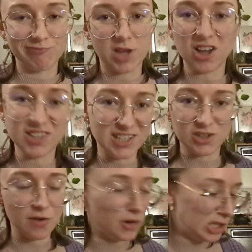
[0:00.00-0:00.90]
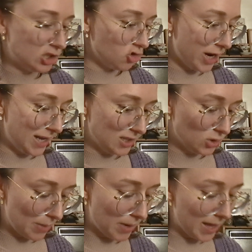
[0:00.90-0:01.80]
cutting's not very straight,
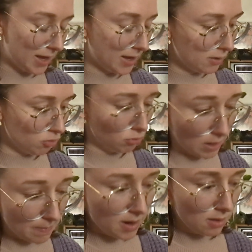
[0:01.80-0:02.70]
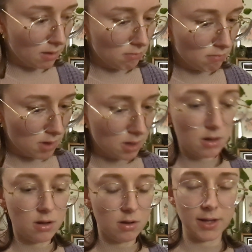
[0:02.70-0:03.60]
so I'm like ripping them
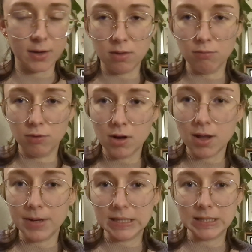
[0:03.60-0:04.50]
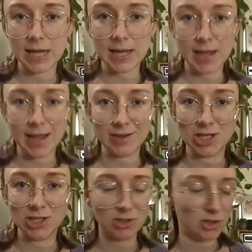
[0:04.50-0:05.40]
like with a ruler, but it's taking
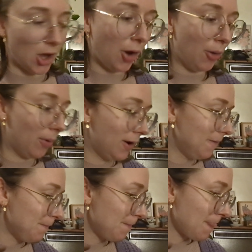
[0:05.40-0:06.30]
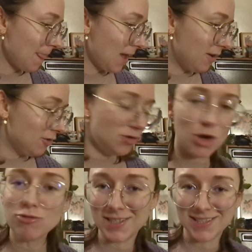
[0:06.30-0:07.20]
ages. So
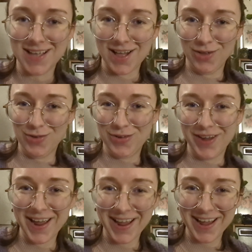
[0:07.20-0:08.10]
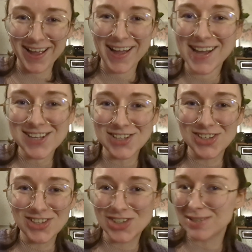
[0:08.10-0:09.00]
note to self,
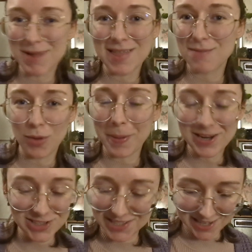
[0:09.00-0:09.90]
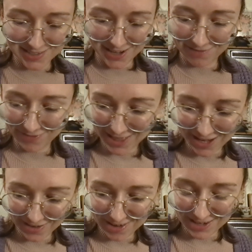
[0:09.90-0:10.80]
just make them full pages next time and
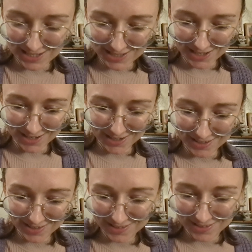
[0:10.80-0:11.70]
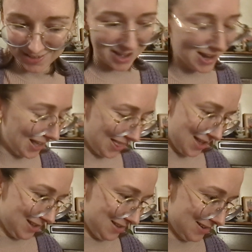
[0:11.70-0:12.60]
then I won't need to cut
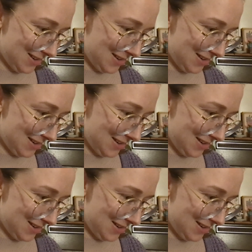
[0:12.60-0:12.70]
anything.